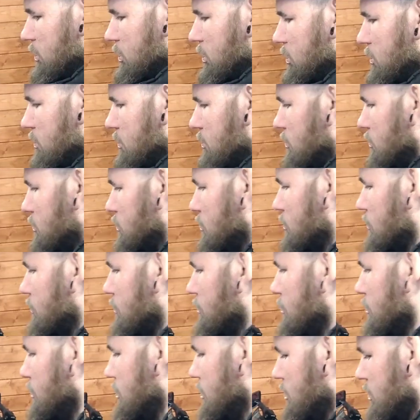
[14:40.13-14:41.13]
starting to warm
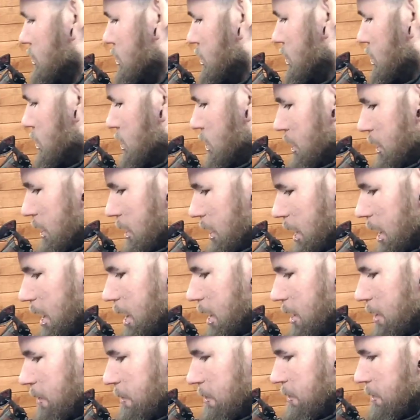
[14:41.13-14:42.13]
through.
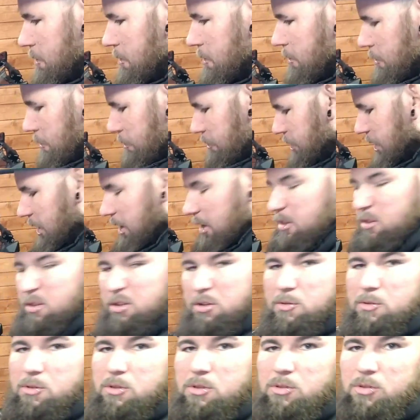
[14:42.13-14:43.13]
But
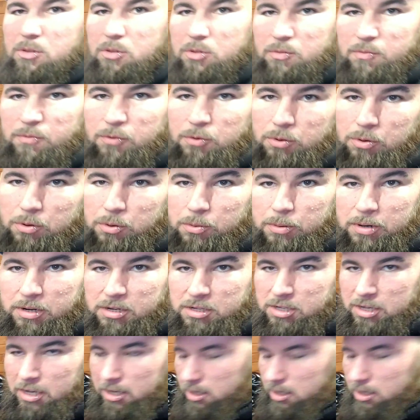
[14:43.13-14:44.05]
just for a quick